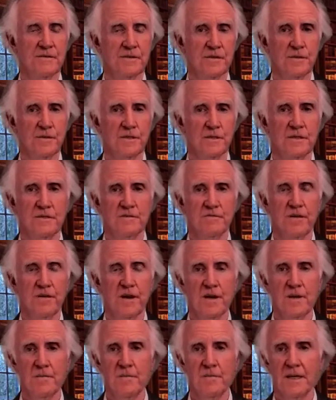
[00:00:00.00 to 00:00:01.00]
It was
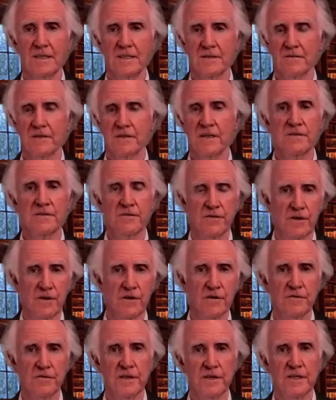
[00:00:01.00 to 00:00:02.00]
very much, yes, Foreign
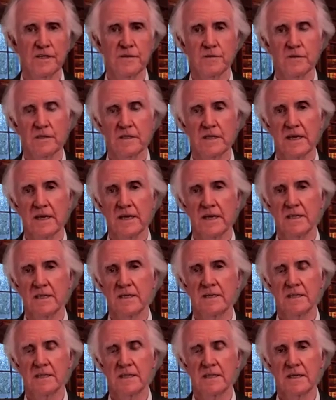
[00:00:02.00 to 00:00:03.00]
Affairs was
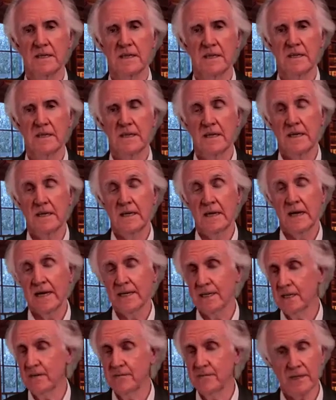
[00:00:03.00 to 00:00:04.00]
there. And
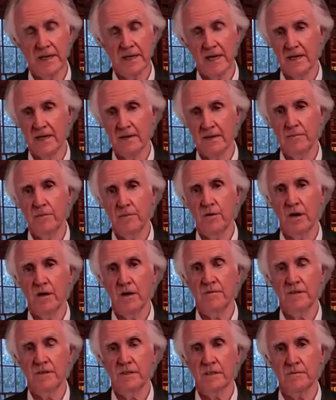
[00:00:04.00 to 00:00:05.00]
it even became more
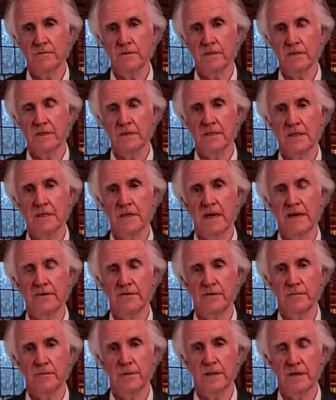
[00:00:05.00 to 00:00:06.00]
obvious when
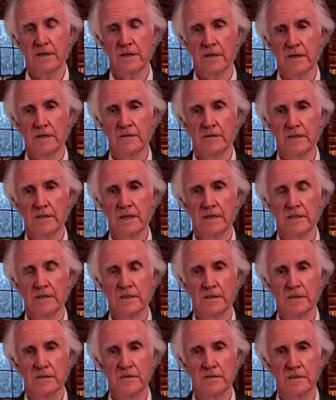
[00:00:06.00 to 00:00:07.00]
Andrew Peacock, who'd done a
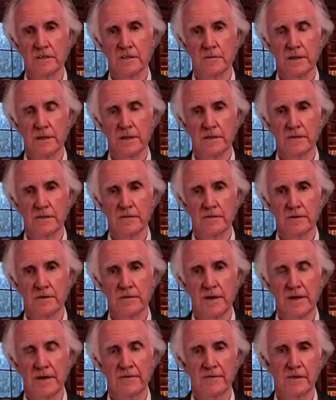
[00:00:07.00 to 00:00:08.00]
sort of a swing through
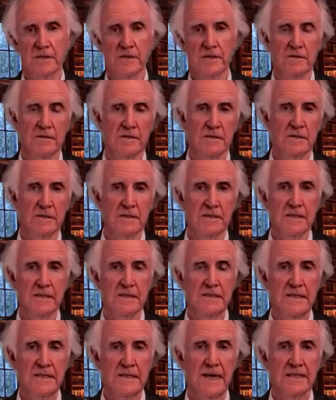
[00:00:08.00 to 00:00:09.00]
Africa and
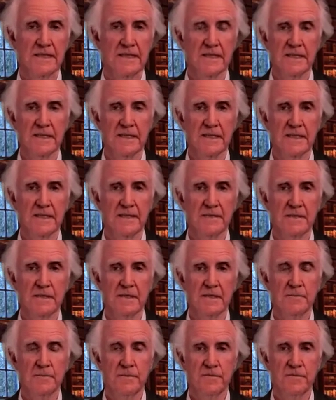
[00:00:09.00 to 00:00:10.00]
in Tanzania
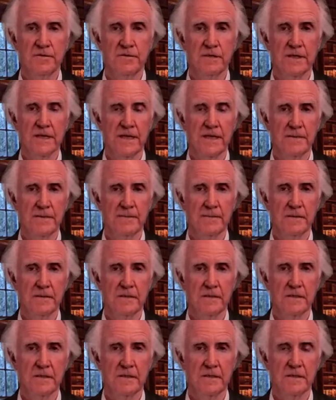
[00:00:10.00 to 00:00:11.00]
before he came
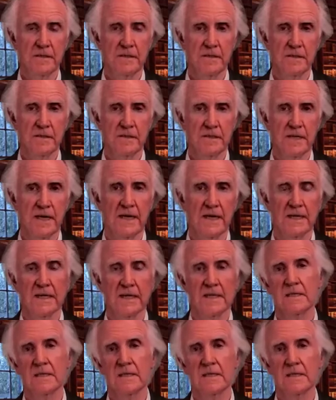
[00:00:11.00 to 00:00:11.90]
to Lusaka.